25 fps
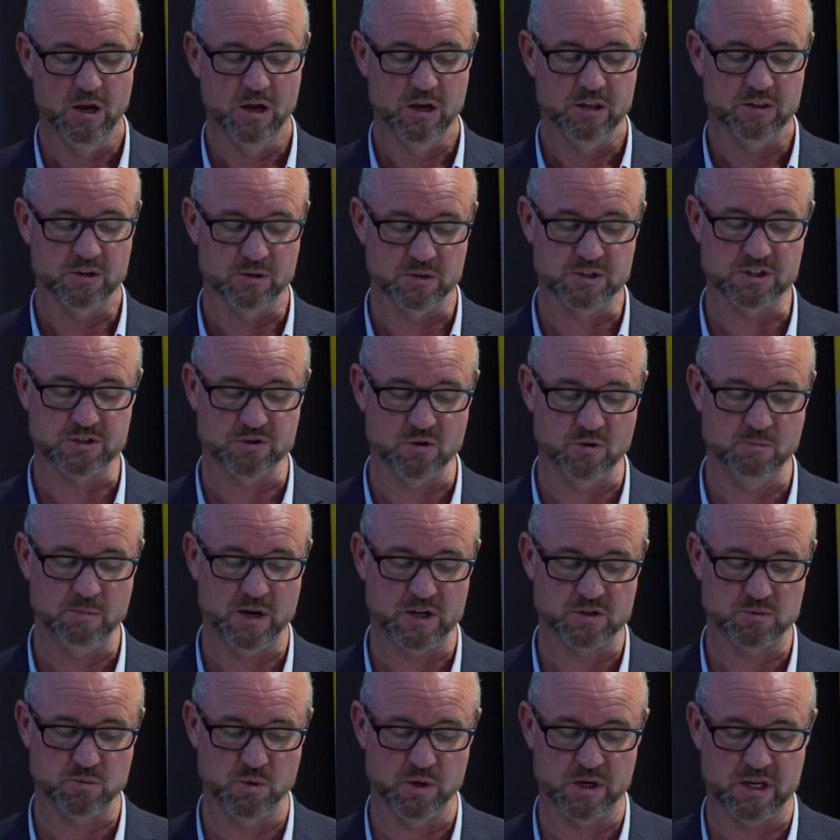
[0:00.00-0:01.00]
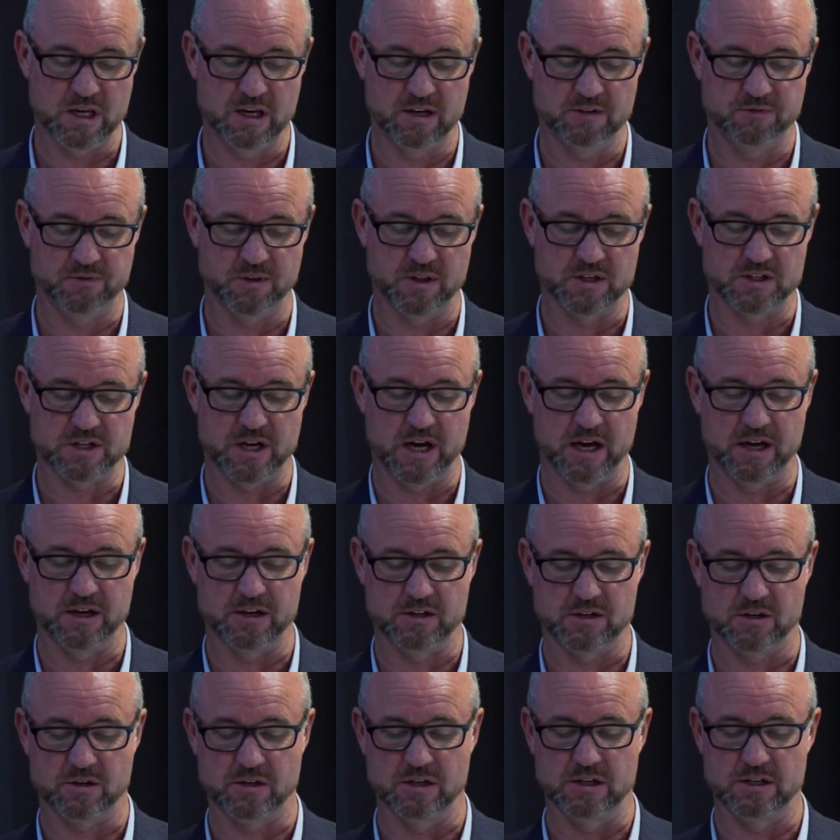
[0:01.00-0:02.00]
There is still much work ahead for the Charter
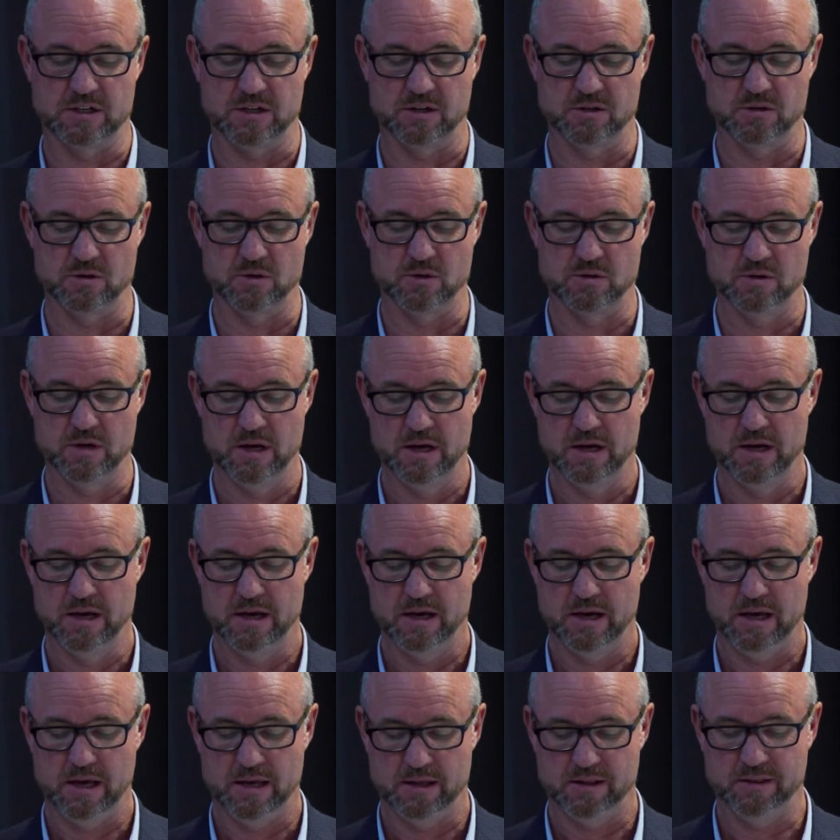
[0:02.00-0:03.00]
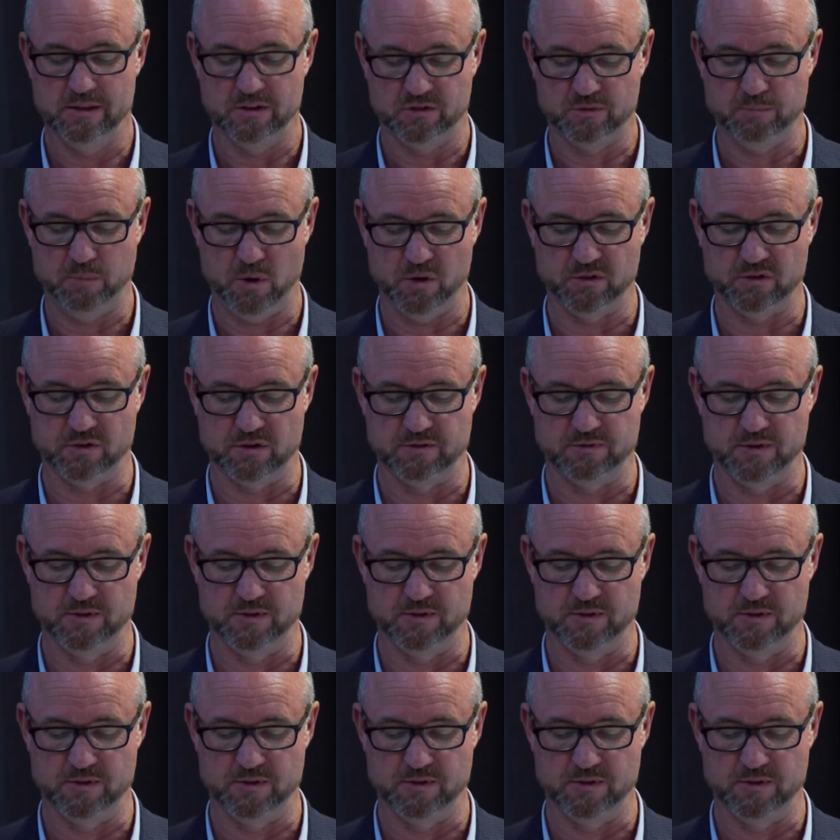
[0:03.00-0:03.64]
to continue this positive